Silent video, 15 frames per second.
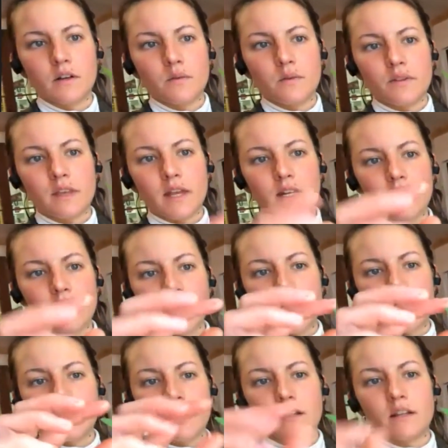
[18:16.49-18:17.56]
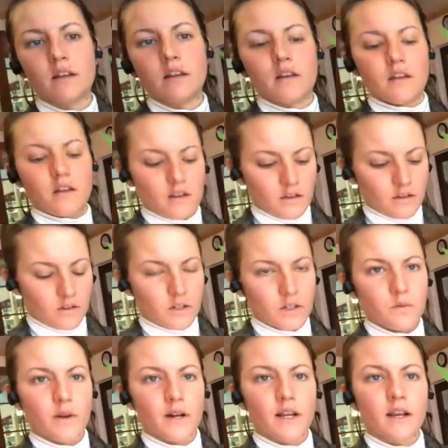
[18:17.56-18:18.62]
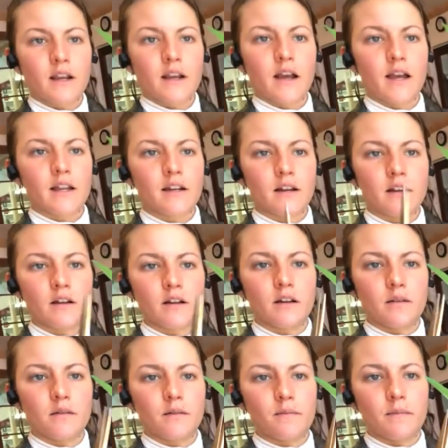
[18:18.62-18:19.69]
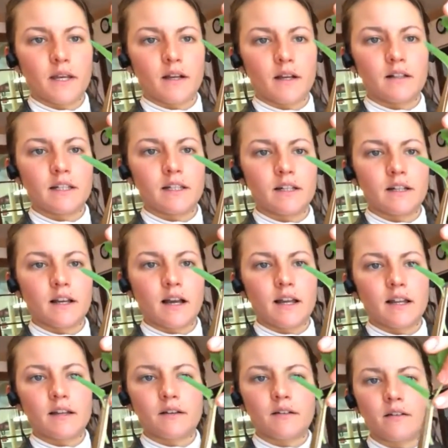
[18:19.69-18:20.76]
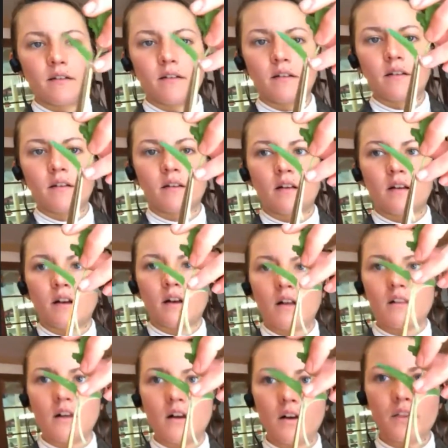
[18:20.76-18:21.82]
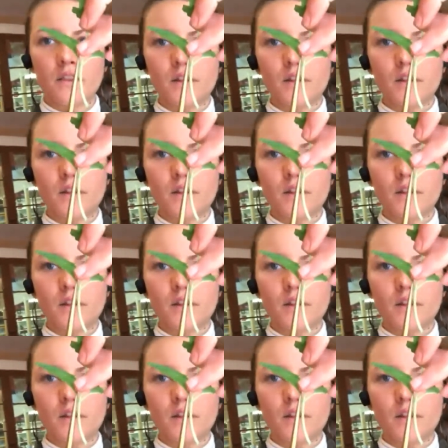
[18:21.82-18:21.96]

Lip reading: With any cutting, you just want to make a clean cut along the